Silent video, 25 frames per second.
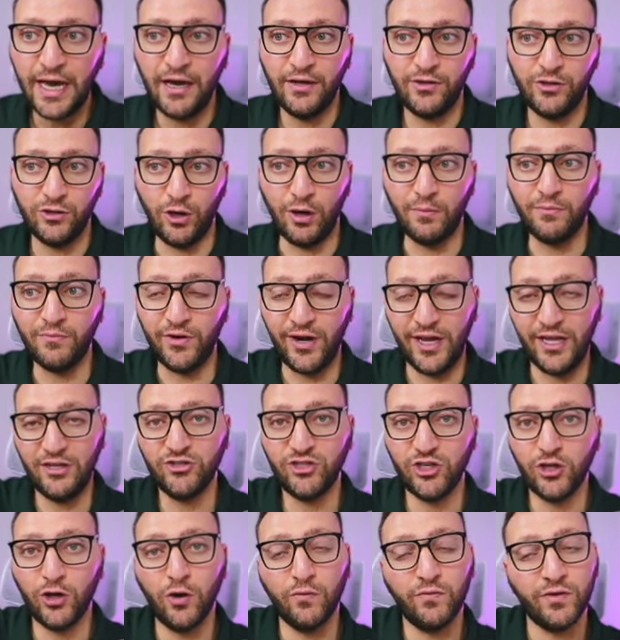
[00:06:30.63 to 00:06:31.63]
So I'm
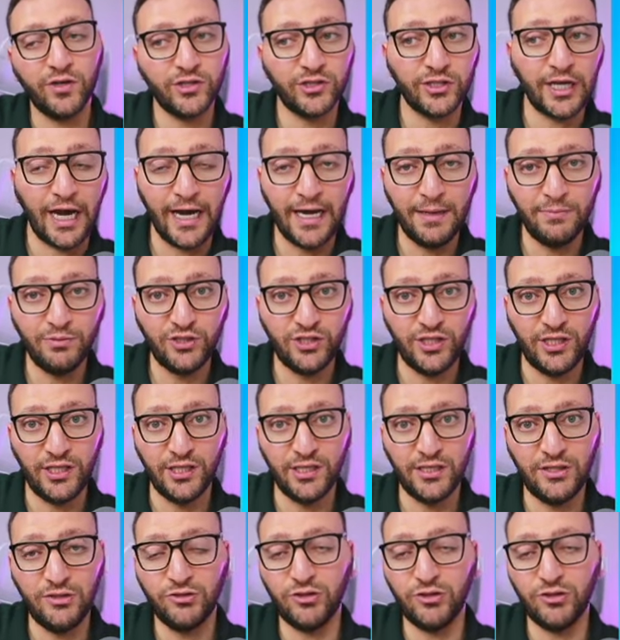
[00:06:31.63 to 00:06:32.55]
ranging over types here.